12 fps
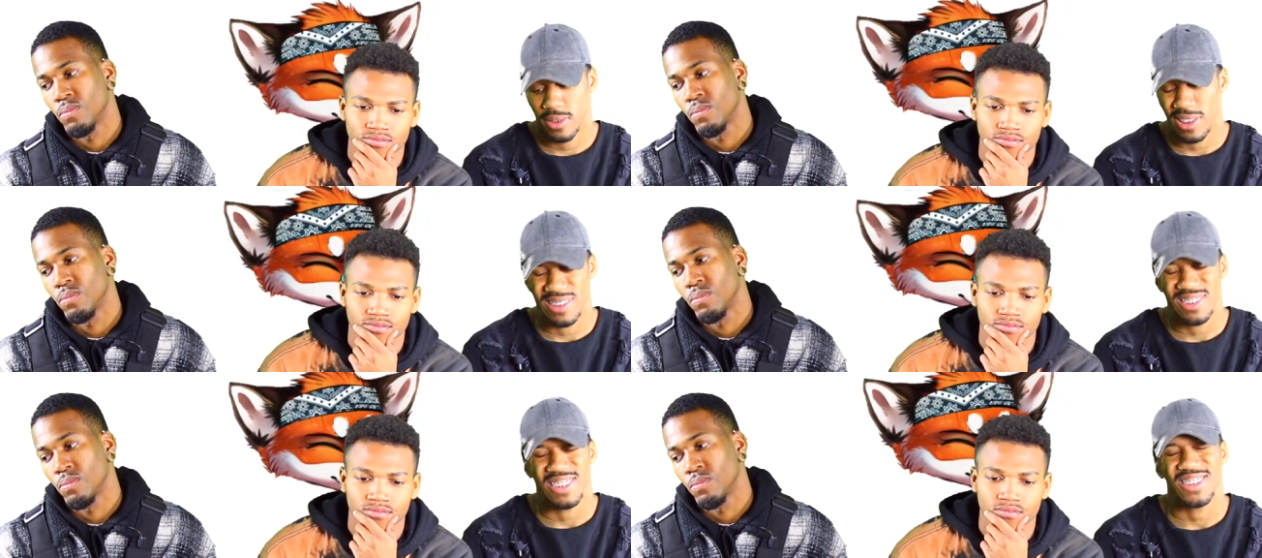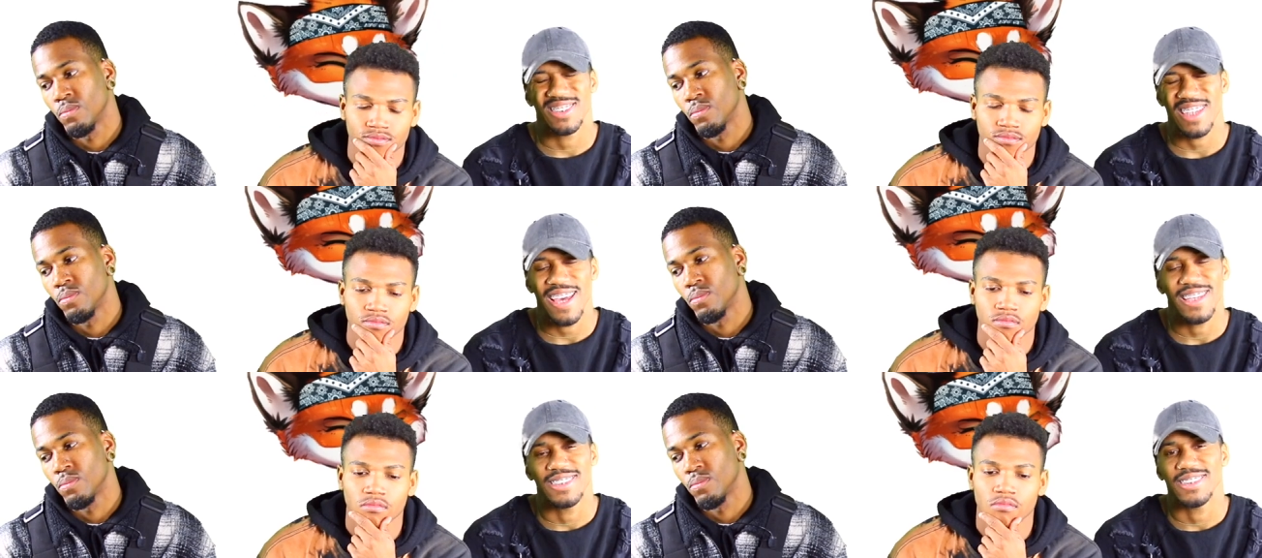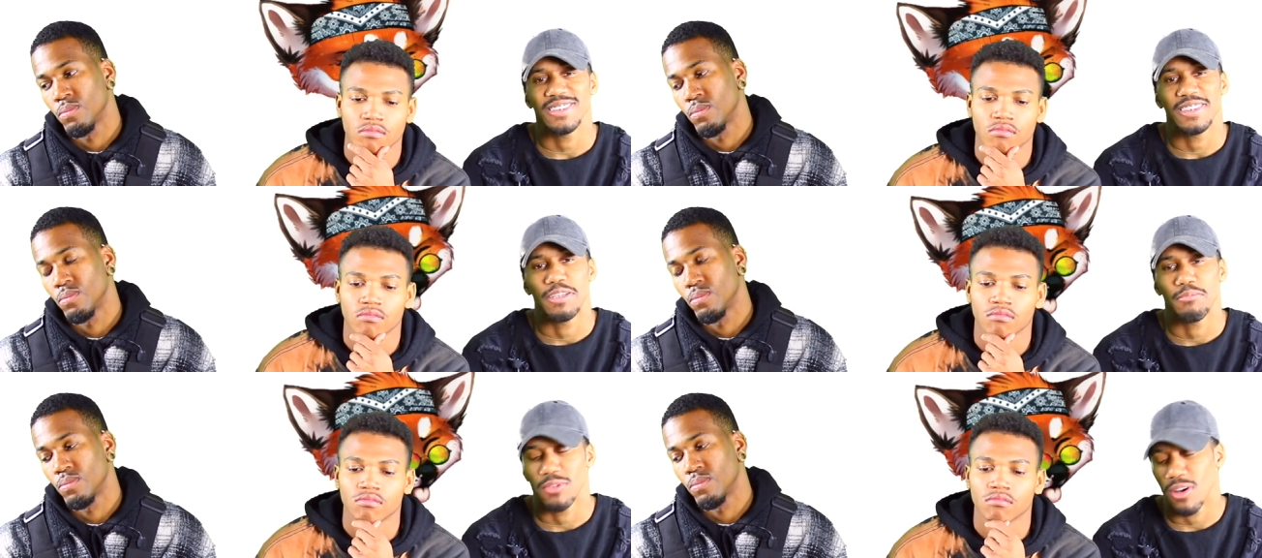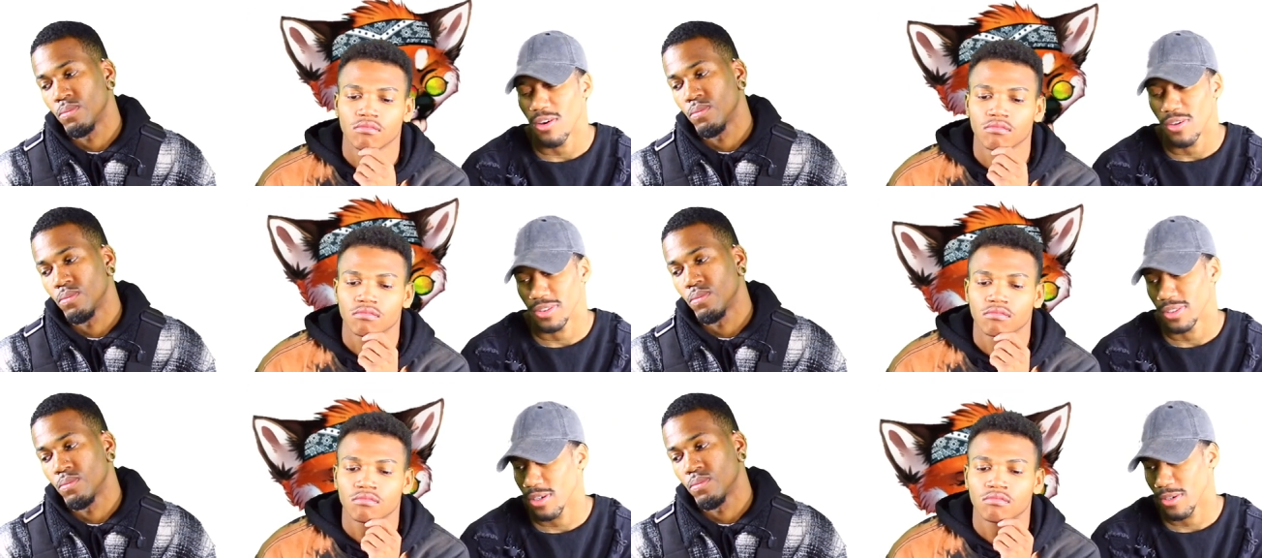Speaker 1: It's just sad to see him
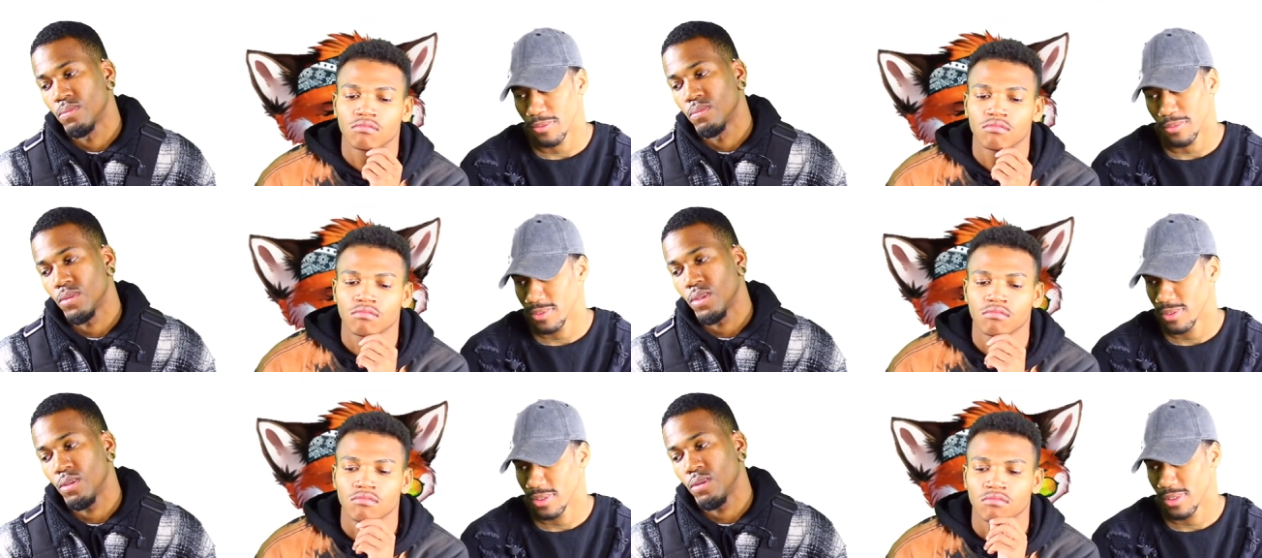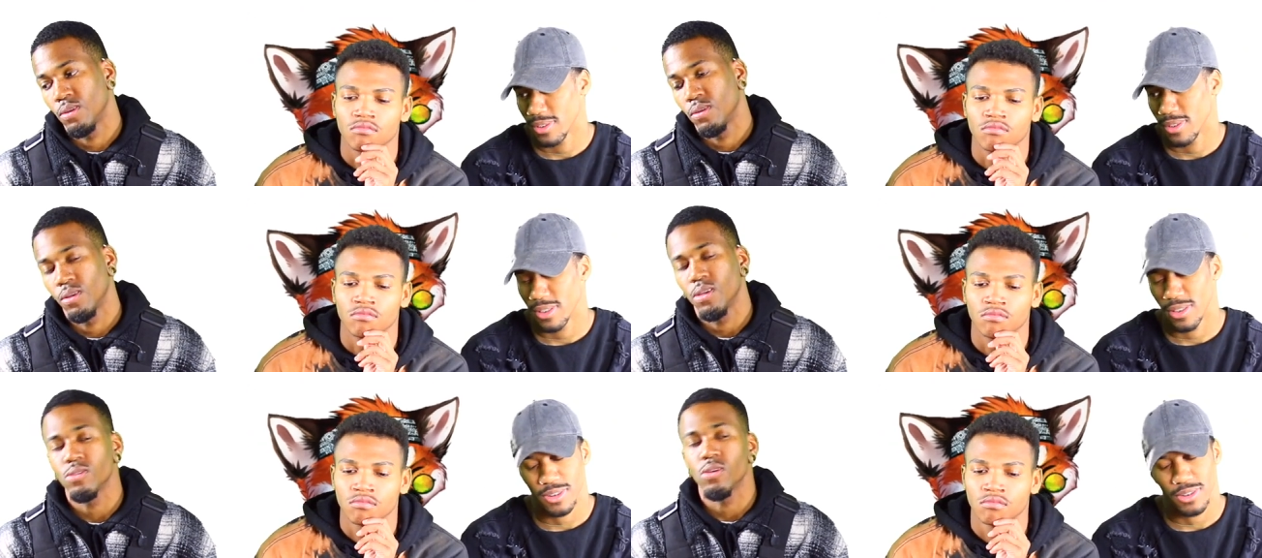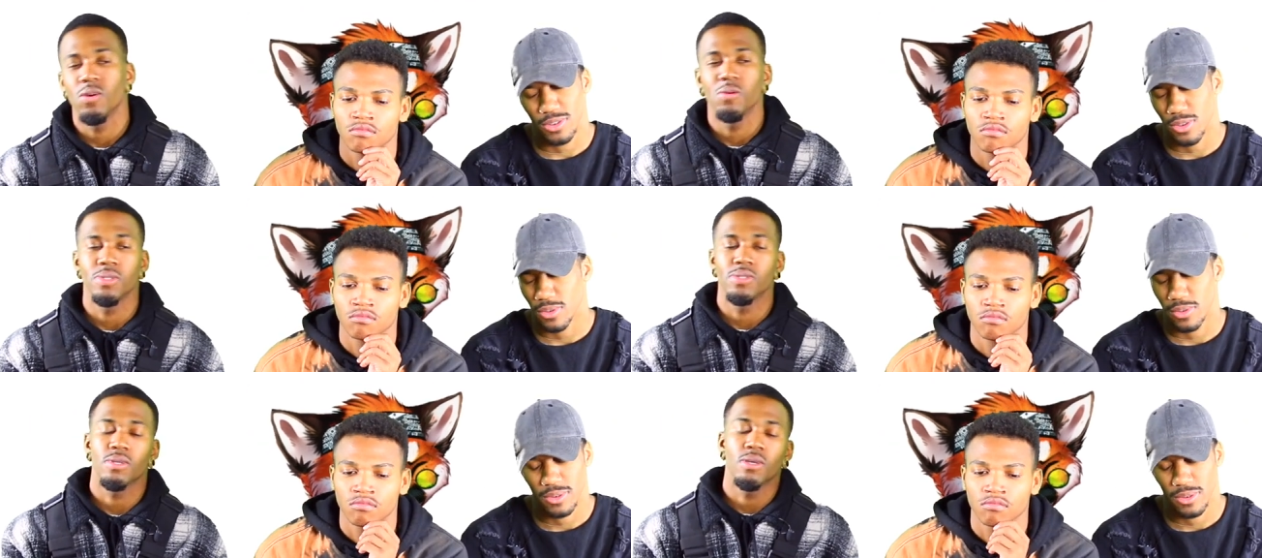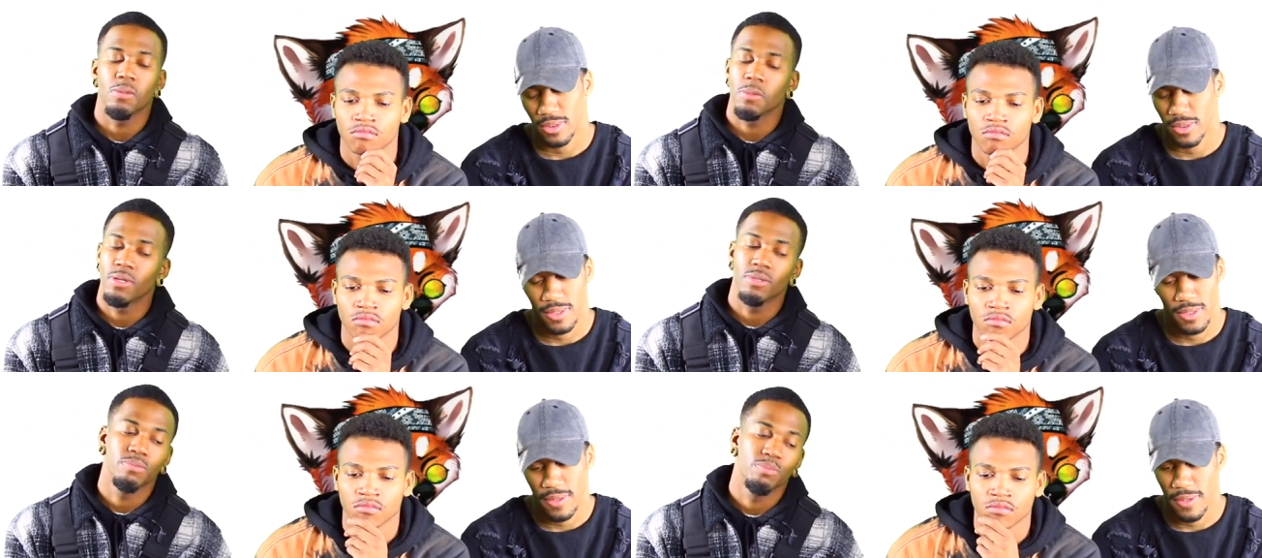gone, yo. Yeah, it's always sad,
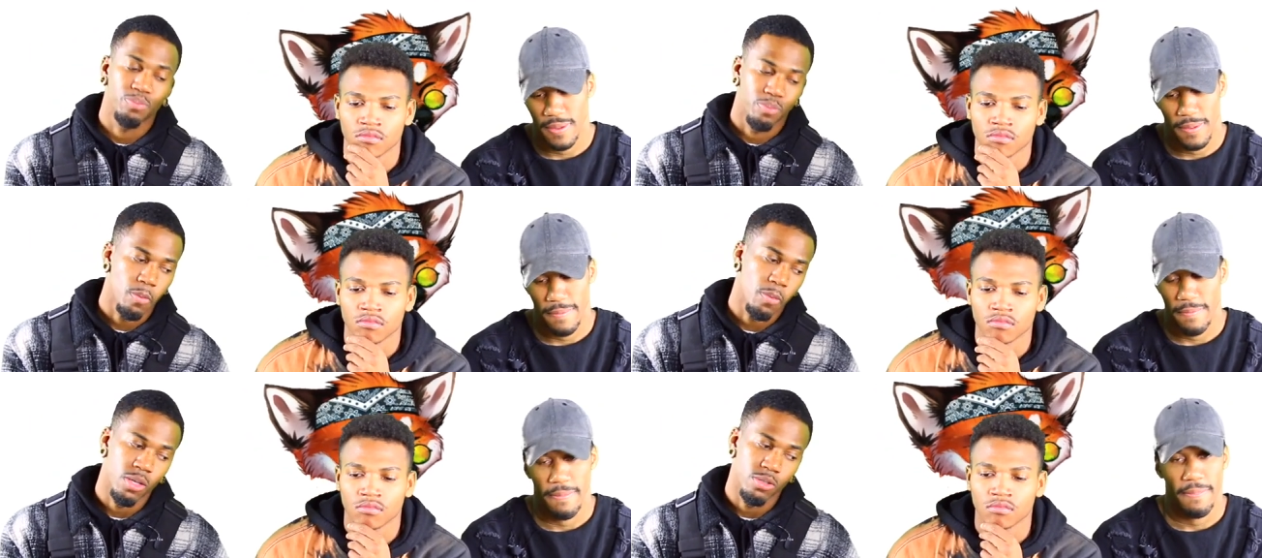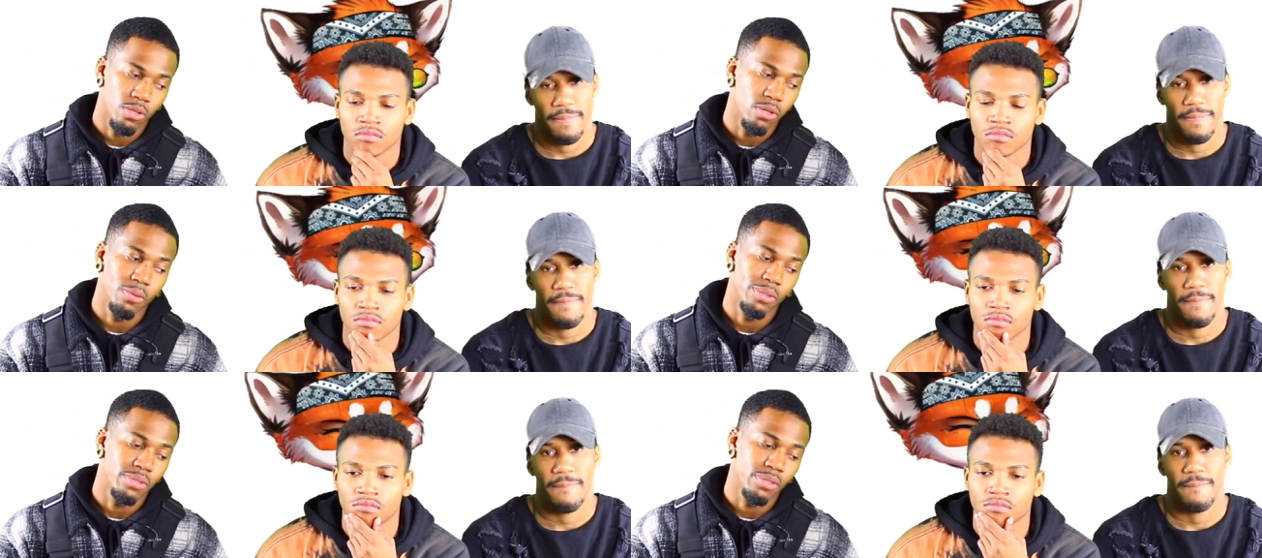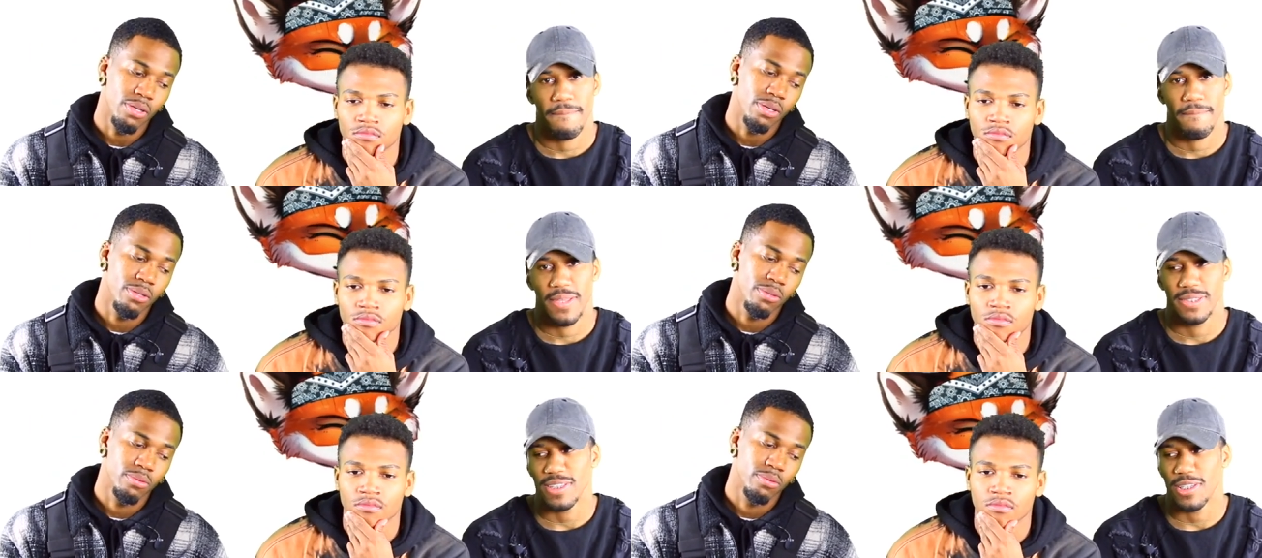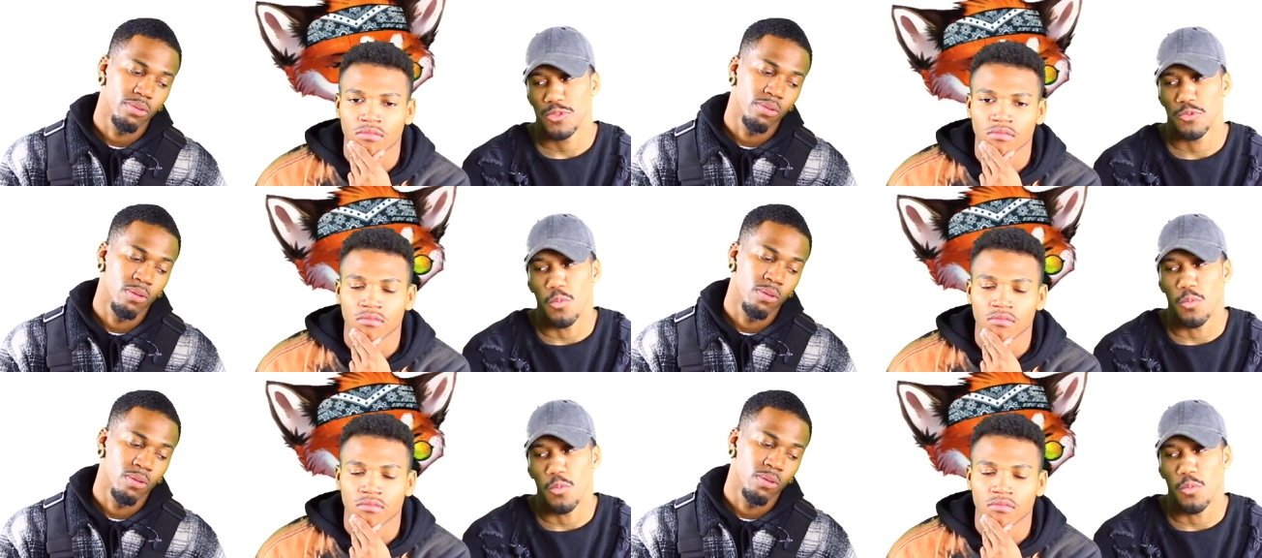man. It's always sad. It's like you